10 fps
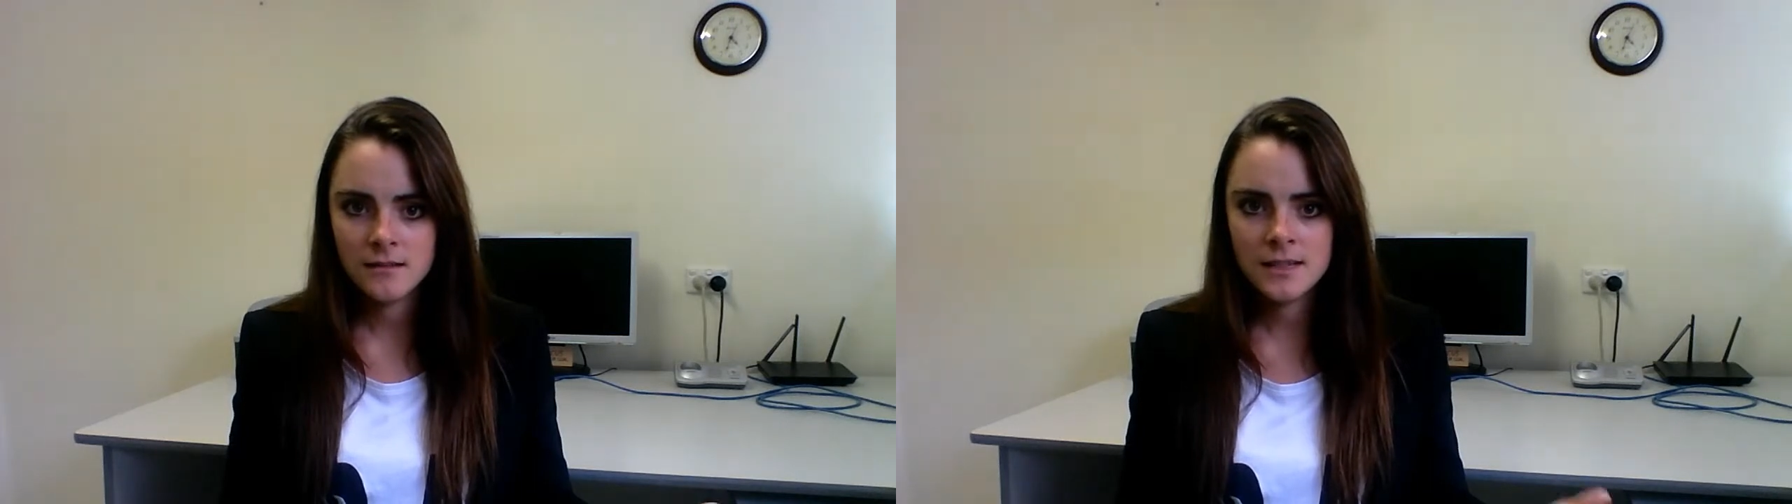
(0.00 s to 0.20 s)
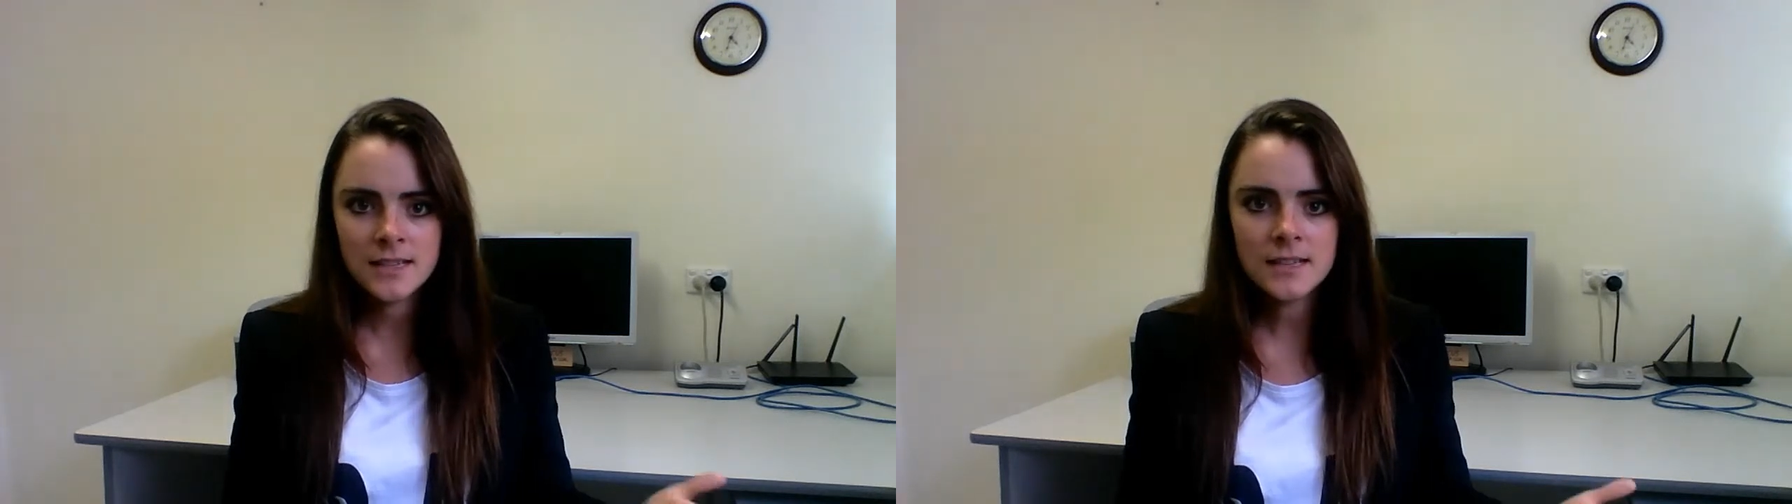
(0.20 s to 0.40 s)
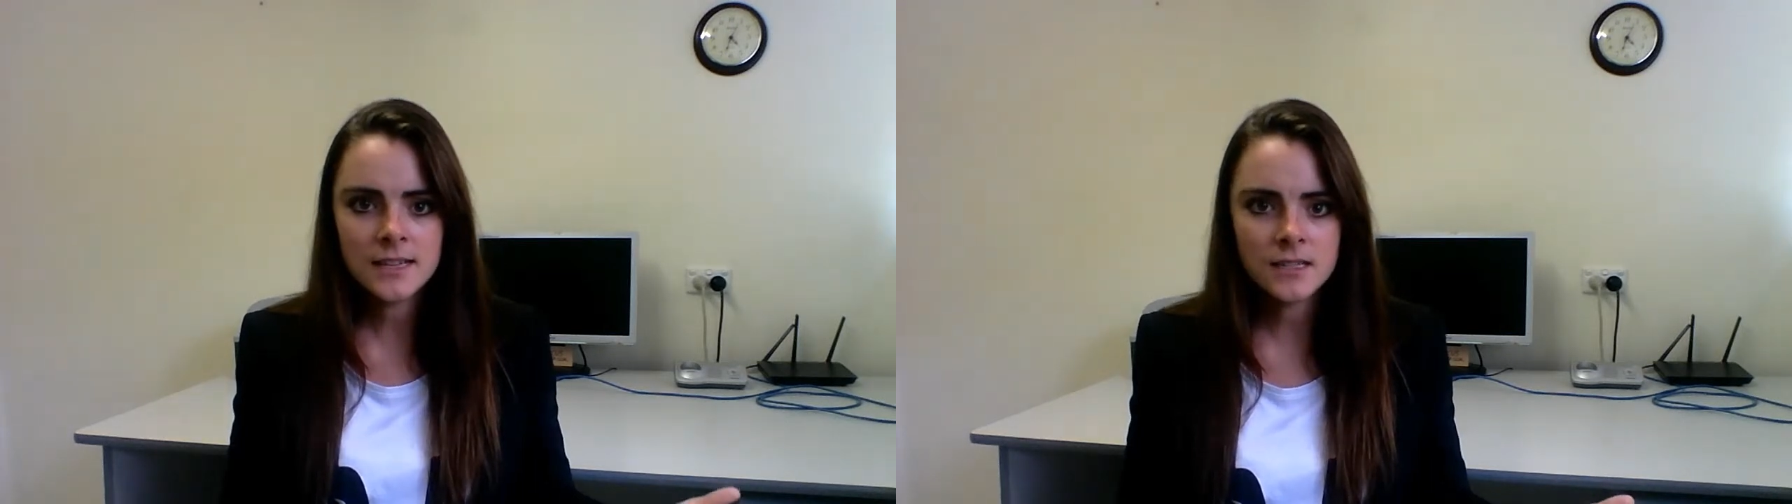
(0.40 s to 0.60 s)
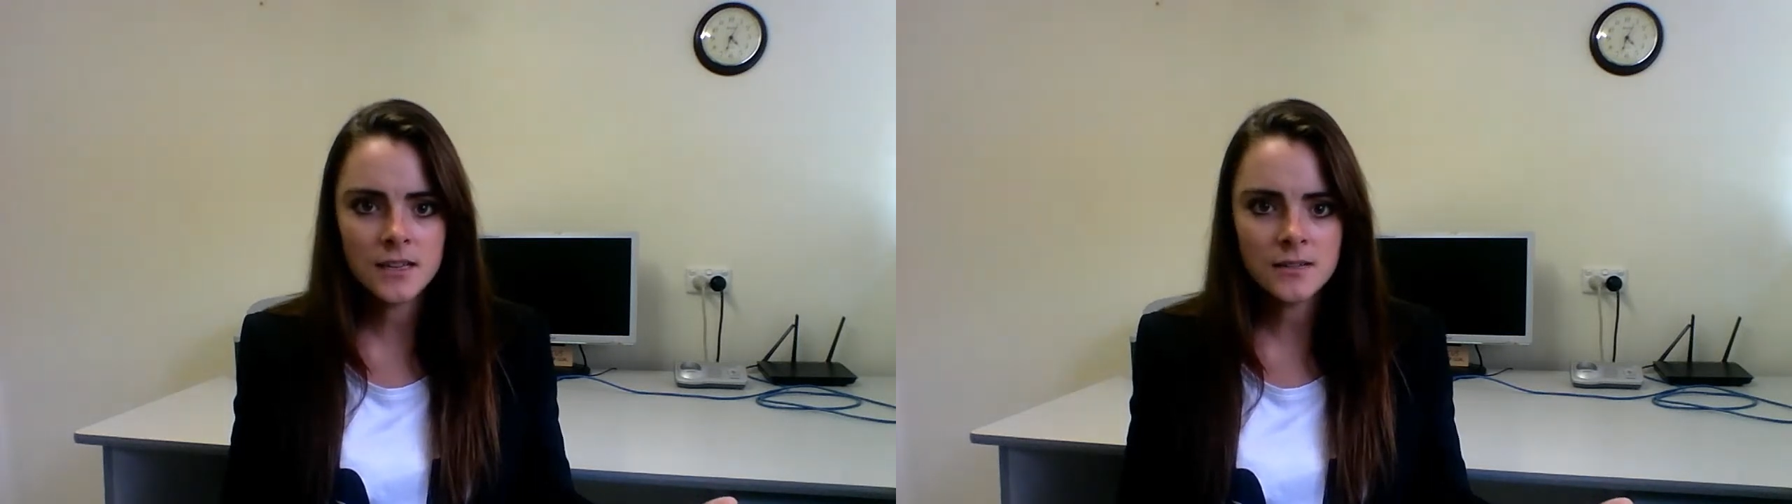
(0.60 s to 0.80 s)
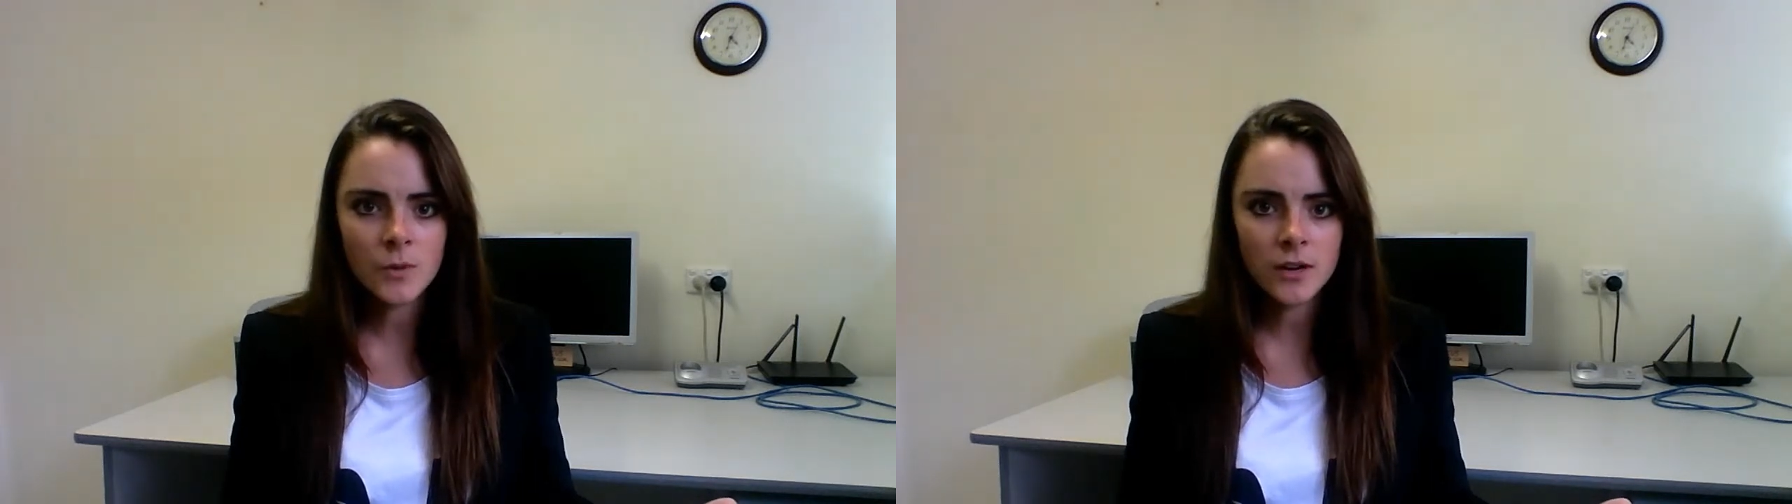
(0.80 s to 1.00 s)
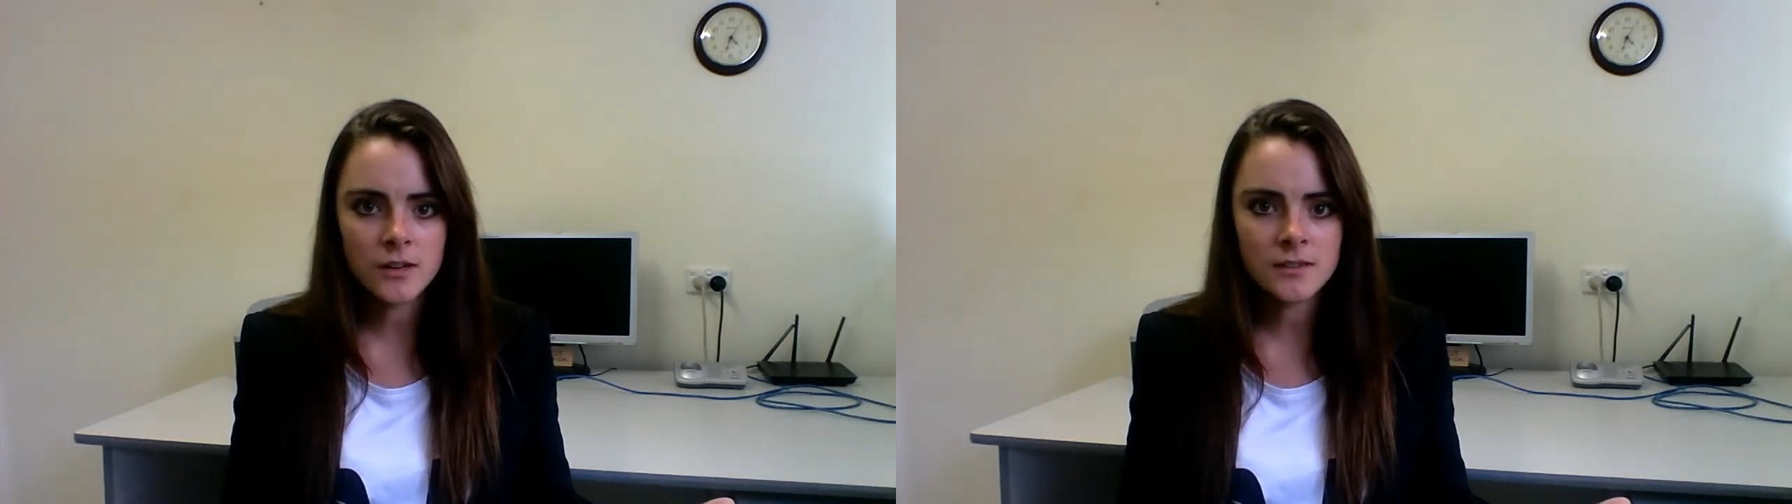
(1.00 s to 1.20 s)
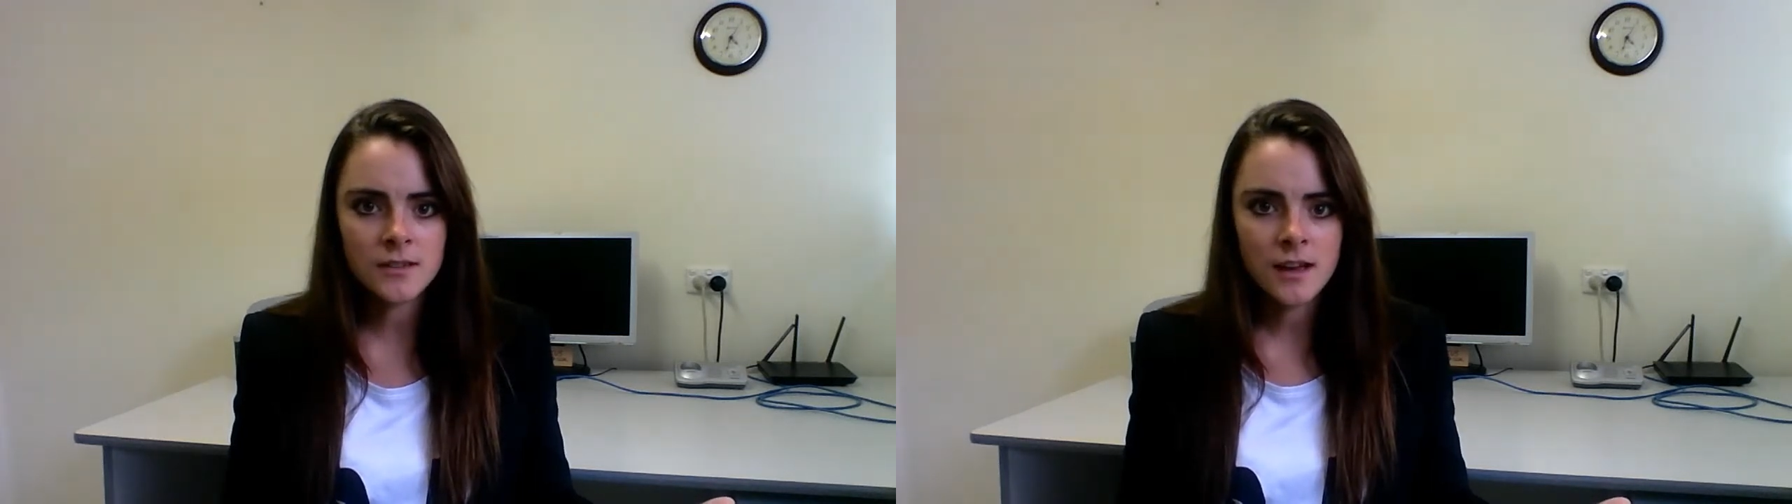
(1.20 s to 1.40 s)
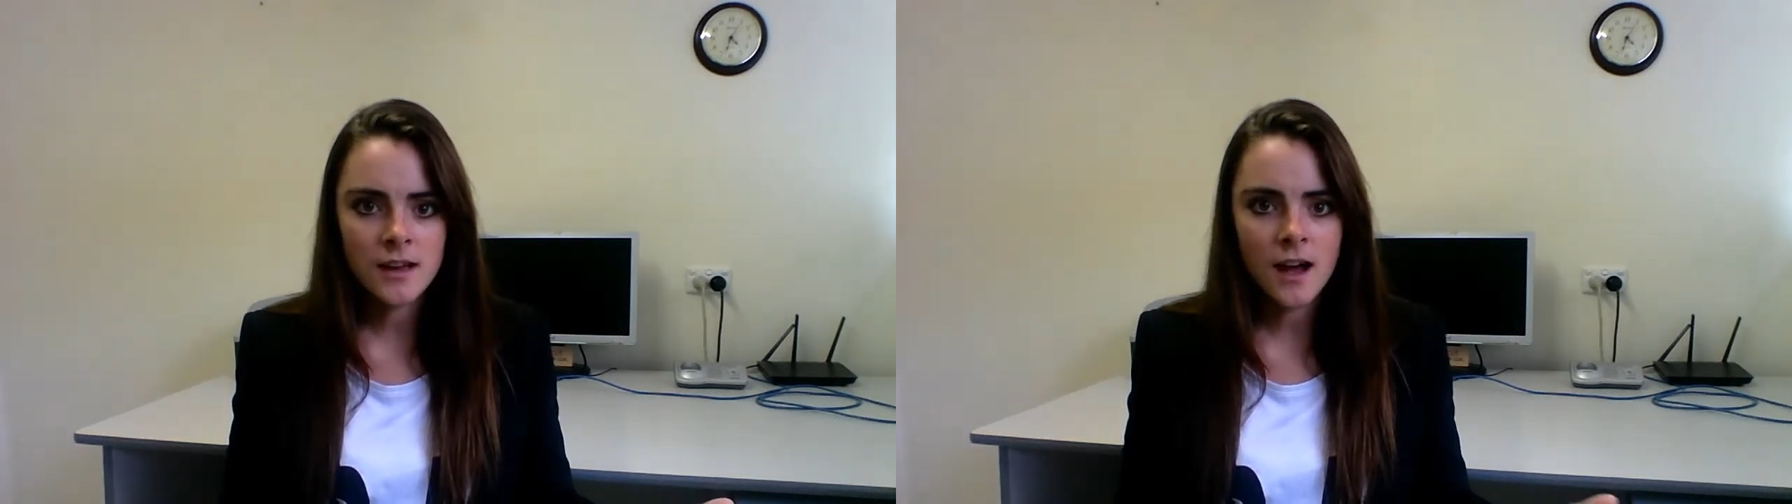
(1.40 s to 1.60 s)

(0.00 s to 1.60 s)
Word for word: This sounds like it does work because,